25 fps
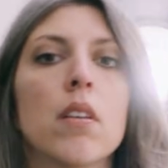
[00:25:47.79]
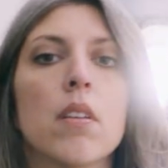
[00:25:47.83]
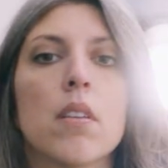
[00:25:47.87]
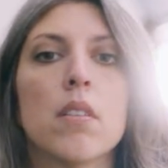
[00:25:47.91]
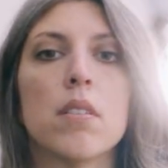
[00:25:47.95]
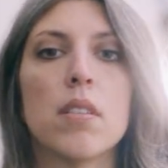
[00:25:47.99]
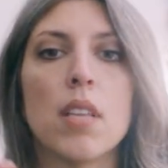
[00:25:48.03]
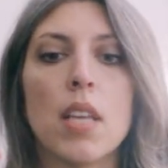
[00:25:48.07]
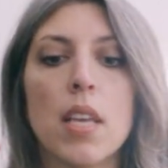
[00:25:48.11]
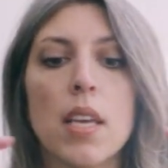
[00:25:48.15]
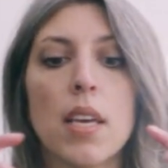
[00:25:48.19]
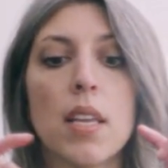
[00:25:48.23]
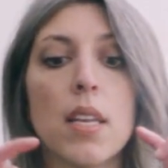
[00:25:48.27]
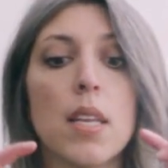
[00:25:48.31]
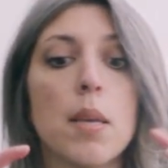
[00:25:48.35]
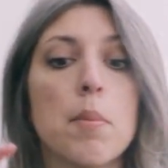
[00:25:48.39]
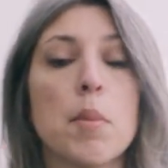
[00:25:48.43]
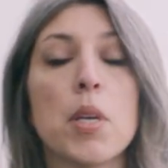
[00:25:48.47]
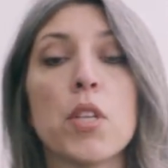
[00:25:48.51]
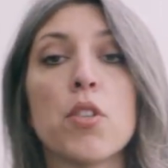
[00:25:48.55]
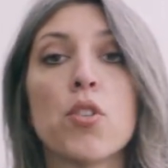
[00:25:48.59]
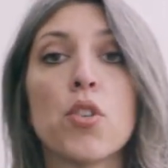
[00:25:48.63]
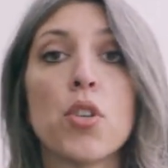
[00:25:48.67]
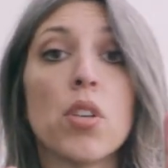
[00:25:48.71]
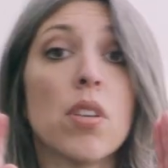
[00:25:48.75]
seeing an
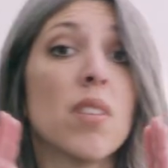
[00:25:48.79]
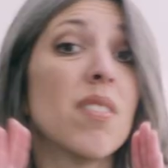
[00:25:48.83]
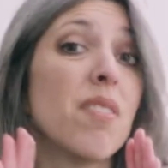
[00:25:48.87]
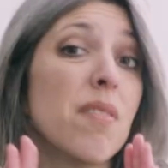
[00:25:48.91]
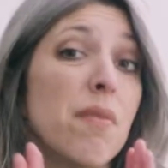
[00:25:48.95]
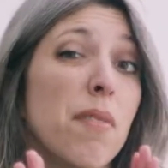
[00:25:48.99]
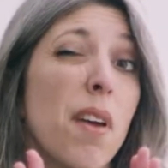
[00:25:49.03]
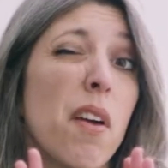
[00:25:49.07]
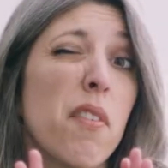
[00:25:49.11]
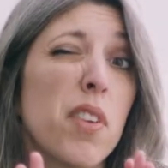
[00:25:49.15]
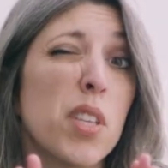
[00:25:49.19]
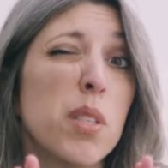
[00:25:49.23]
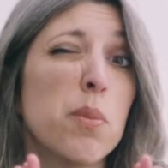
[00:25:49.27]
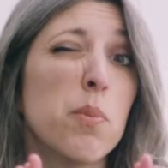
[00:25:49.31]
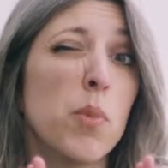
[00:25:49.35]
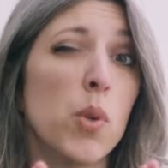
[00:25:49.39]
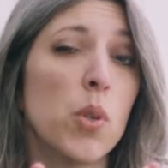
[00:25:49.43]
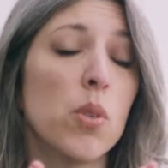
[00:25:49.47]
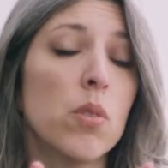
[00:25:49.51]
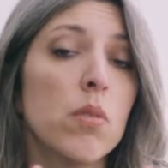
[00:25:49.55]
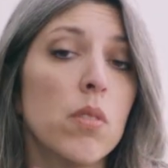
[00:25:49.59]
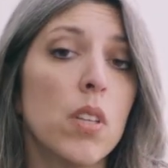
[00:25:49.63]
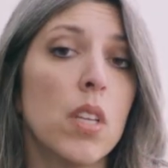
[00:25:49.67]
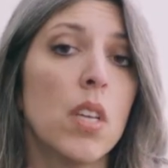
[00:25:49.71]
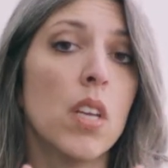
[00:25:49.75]
image very
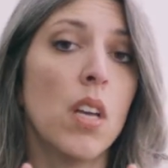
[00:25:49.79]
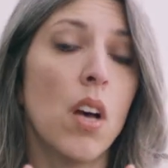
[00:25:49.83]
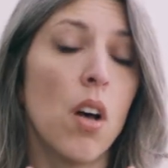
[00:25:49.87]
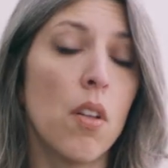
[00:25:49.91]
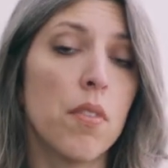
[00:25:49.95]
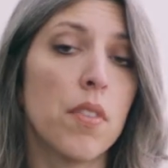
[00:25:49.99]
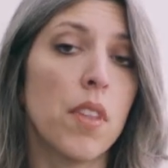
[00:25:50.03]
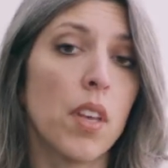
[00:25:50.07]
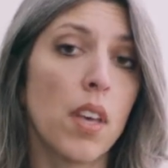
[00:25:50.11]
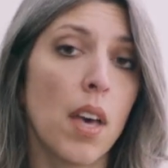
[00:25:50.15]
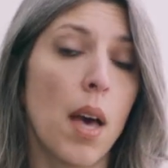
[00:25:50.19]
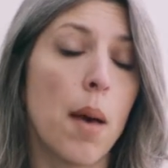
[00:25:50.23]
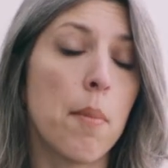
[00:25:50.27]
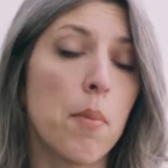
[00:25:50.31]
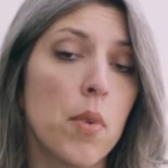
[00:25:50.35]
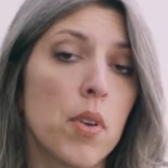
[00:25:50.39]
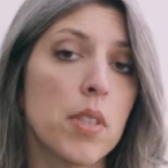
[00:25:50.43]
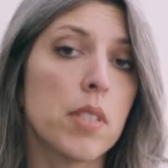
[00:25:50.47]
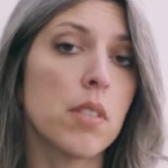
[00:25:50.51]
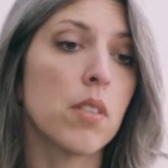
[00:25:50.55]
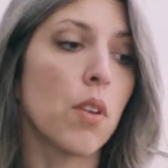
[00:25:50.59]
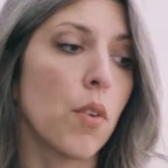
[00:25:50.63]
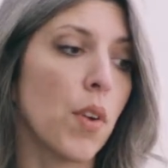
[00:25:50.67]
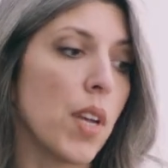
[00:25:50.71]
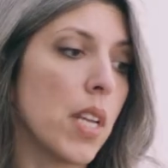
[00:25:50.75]
small on the camera
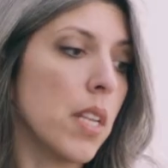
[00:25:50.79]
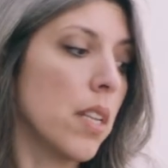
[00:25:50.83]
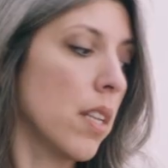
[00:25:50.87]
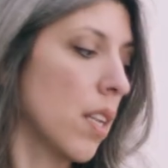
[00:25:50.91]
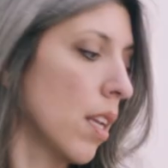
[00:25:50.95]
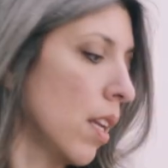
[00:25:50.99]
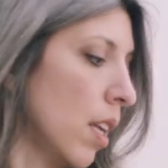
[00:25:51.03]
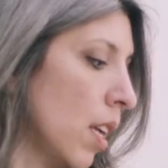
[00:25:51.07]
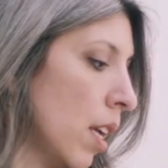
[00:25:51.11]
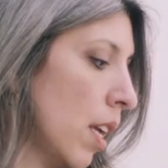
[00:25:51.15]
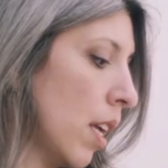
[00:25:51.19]
screen